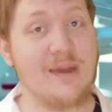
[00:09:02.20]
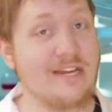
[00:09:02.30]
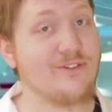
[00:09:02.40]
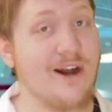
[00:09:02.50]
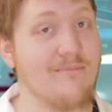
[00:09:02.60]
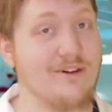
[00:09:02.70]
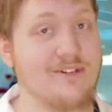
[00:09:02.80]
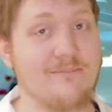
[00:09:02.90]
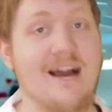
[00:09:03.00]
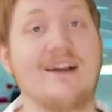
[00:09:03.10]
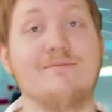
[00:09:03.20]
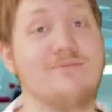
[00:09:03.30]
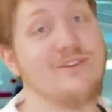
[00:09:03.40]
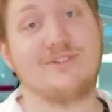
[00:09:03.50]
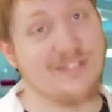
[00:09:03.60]
Patreon budget back,
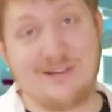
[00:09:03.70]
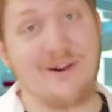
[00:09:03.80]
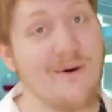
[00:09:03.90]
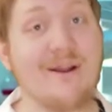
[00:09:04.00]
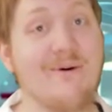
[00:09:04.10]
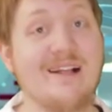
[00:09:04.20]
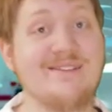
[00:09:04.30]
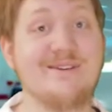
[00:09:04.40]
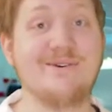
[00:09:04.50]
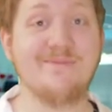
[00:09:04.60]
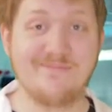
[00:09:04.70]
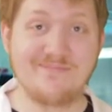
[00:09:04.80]
so do you know what it went to?